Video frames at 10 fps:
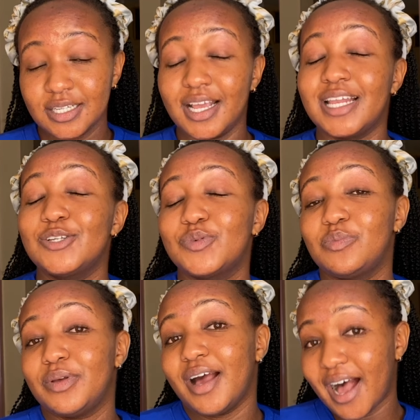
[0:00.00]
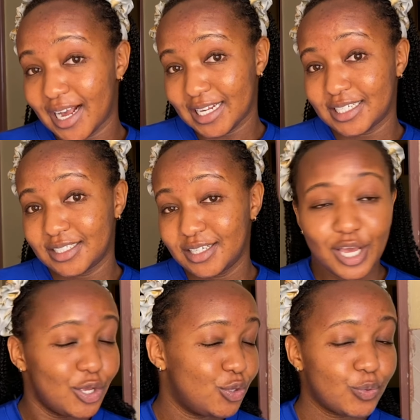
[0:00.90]
and it will be ugly.
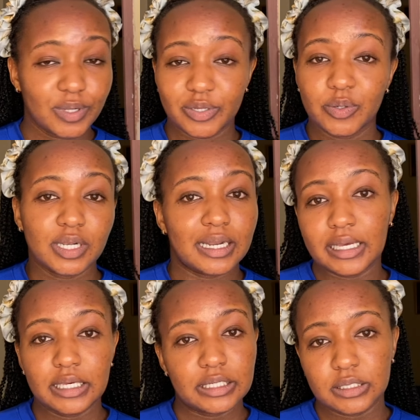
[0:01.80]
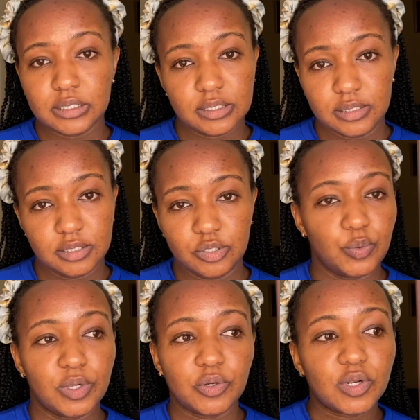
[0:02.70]
You will not like it. You
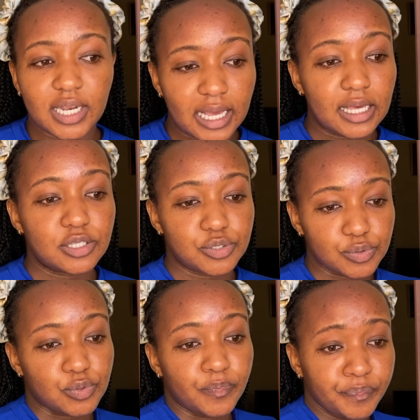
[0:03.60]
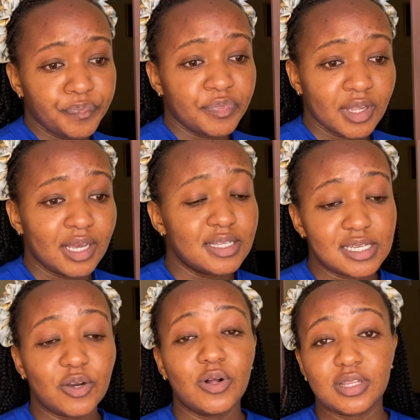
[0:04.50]
will not like it. So
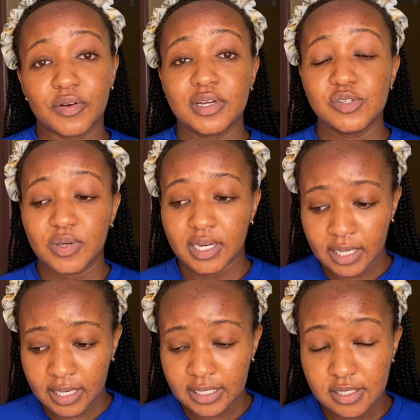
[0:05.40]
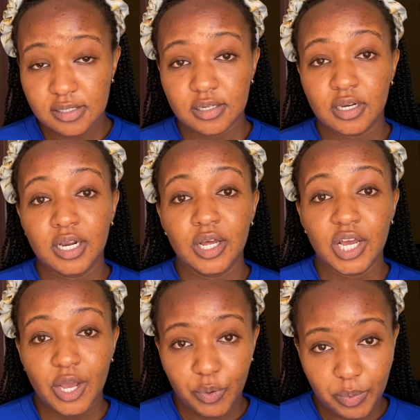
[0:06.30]
take all the rest you can get.
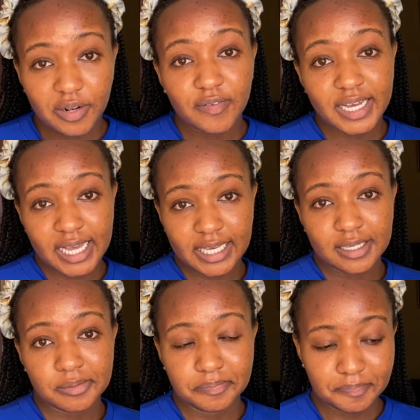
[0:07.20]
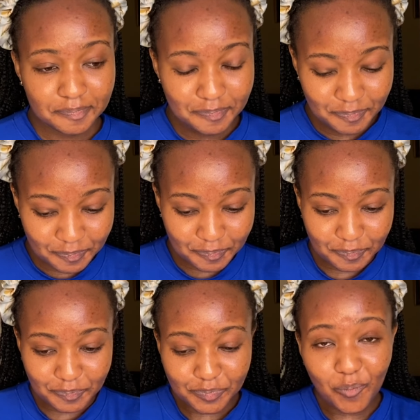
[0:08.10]
We will fly again.
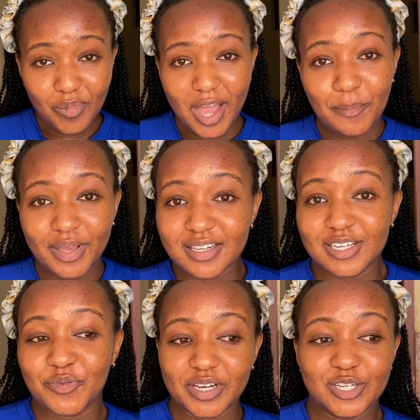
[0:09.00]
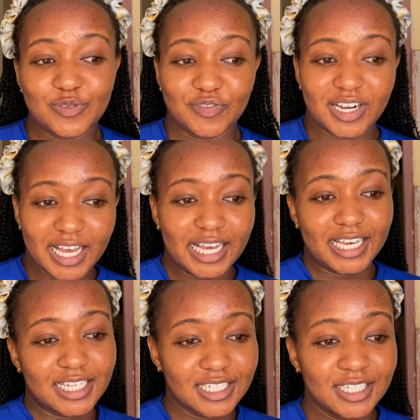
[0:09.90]
I'm getting ready to fly
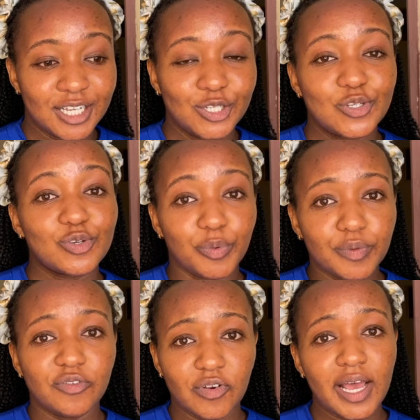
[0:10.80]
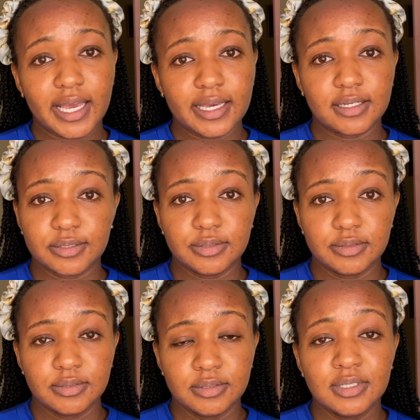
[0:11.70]
again. So we will fly again.
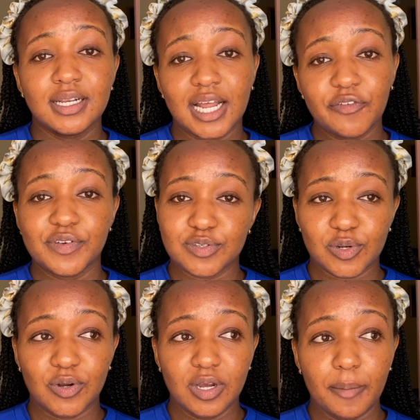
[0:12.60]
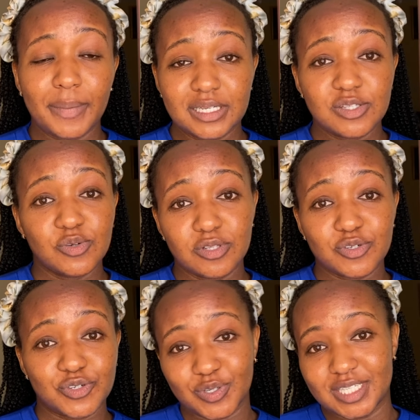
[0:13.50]
Life is long, but it's also
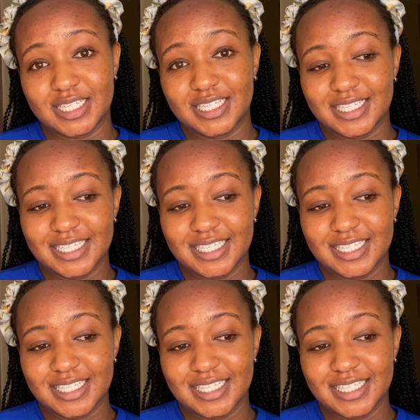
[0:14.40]
short.